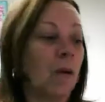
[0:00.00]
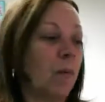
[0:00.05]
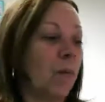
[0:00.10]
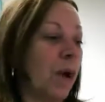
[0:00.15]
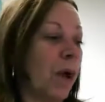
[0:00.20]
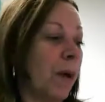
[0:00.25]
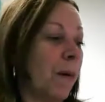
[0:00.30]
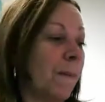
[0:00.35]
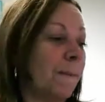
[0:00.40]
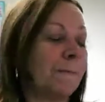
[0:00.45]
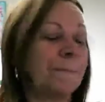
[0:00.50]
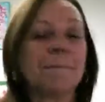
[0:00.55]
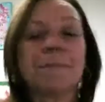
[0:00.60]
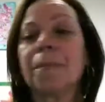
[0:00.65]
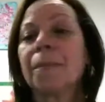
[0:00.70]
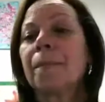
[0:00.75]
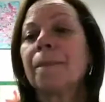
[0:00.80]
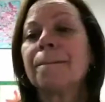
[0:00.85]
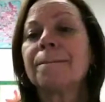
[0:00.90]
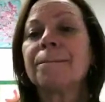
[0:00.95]
Well,
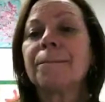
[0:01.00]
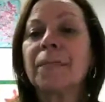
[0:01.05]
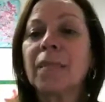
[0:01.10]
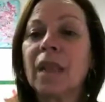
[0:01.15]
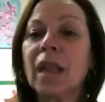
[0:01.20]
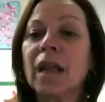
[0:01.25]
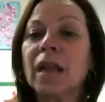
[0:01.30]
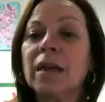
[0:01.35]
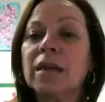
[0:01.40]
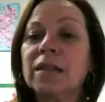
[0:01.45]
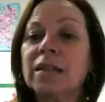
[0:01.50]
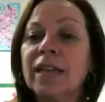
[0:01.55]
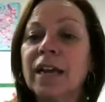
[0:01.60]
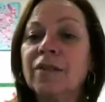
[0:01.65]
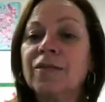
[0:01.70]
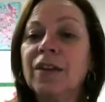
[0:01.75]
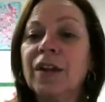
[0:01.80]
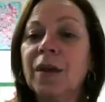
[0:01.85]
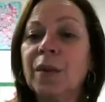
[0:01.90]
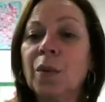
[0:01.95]

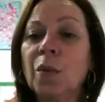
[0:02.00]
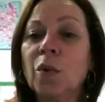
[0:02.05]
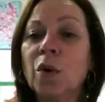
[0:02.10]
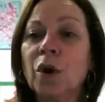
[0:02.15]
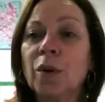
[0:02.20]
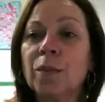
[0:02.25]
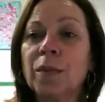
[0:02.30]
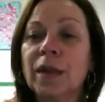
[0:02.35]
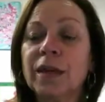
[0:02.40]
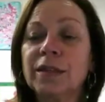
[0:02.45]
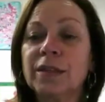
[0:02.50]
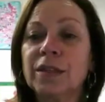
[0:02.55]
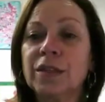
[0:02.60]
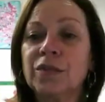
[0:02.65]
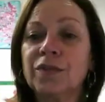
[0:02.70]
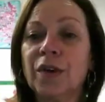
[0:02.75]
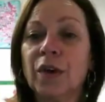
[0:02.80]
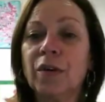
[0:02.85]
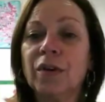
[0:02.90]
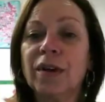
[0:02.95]
safety in the workplace
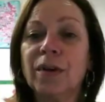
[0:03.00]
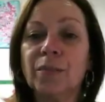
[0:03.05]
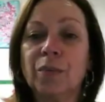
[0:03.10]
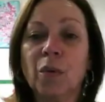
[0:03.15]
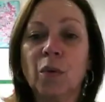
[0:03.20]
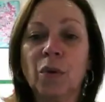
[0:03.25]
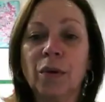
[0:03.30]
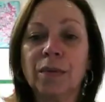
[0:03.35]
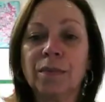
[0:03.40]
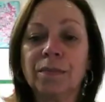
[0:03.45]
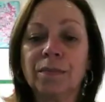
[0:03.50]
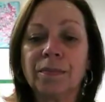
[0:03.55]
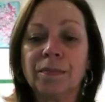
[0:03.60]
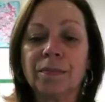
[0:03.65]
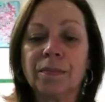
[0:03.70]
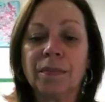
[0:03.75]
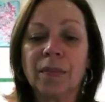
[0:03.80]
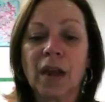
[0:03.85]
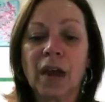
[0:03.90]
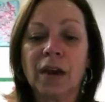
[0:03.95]
is very important,
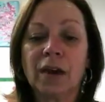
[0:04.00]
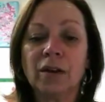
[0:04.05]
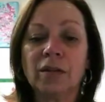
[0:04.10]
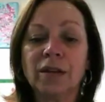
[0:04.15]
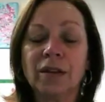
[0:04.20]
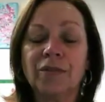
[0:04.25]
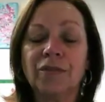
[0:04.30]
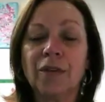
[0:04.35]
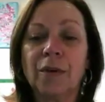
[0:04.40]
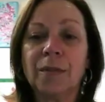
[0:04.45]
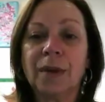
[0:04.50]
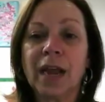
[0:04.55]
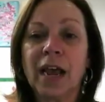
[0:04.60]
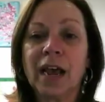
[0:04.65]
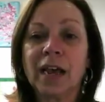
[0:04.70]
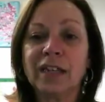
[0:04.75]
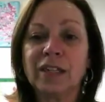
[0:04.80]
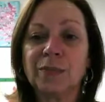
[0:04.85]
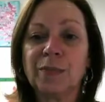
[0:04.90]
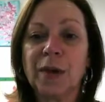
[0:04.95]
not only from an
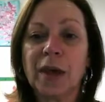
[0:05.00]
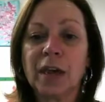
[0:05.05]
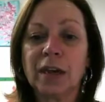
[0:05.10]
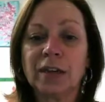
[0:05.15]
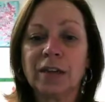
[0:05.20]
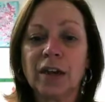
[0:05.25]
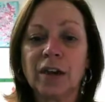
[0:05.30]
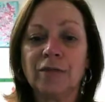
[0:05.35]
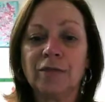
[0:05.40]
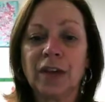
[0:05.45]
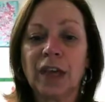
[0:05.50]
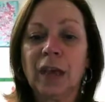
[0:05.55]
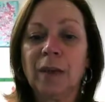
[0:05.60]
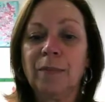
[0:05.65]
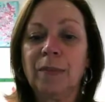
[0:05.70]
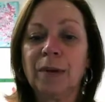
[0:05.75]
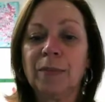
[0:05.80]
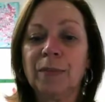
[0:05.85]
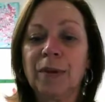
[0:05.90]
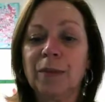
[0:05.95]
aspect of
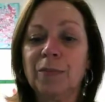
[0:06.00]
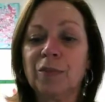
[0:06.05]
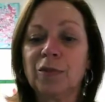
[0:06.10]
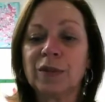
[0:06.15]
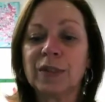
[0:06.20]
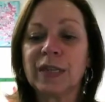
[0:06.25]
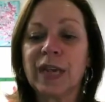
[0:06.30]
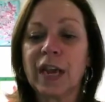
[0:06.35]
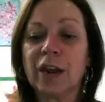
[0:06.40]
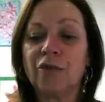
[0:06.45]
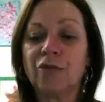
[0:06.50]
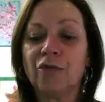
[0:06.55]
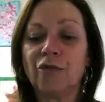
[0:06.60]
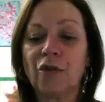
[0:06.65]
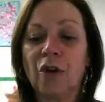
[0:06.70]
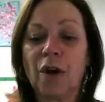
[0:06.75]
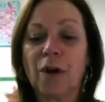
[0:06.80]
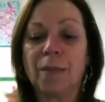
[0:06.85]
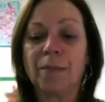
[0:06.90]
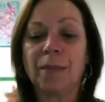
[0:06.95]
keeping people safe
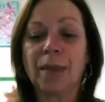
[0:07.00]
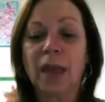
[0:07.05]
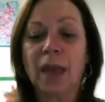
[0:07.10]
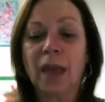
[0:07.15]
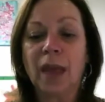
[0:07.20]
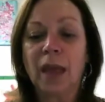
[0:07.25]
from